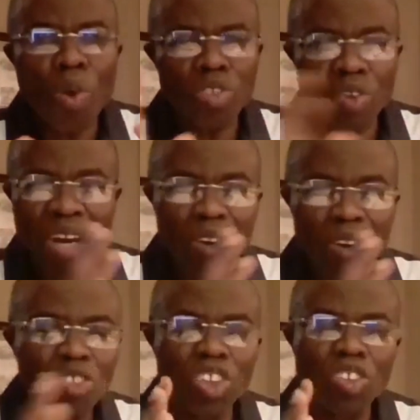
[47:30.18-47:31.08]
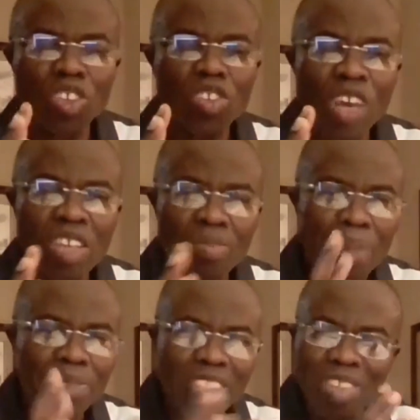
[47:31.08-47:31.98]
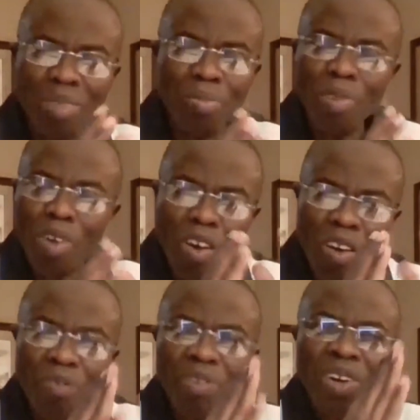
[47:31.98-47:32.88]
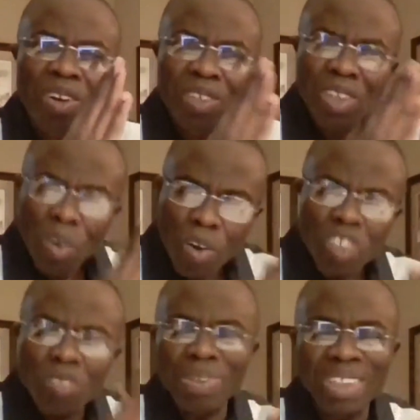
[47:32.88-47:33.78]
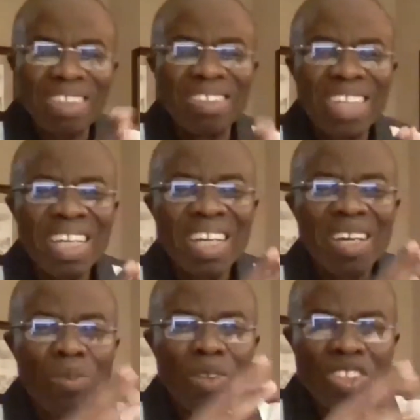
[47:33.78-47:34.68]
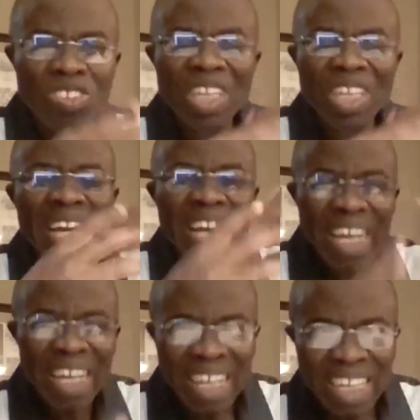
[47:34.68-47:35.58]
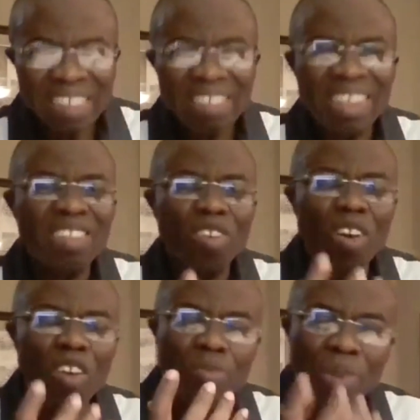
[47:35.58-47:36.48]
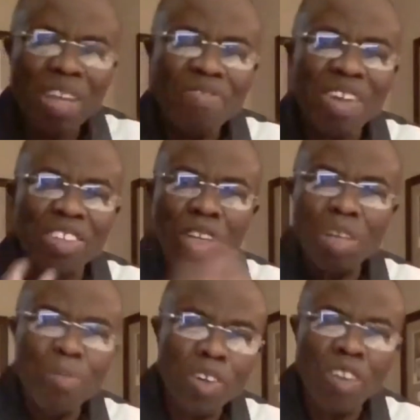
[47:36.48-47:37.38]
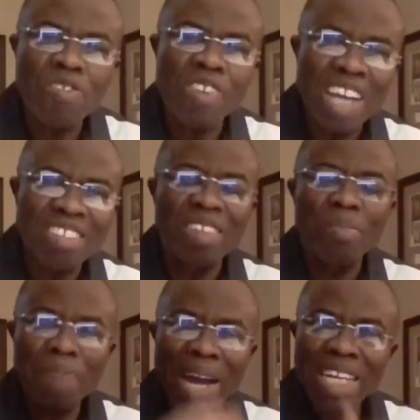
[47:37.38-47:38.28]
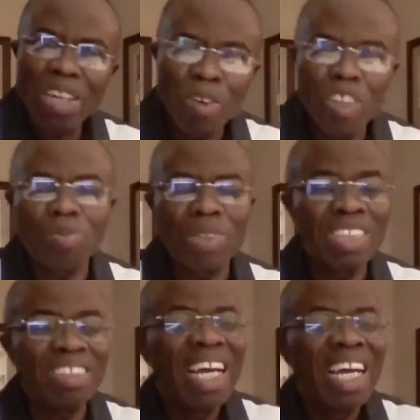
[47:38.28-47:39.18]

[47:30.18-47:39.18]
works of our Lord Jesus Christ, baptism of the Holy Spirit, which is entrance of believers into the body of Christ by the Holy Spirit,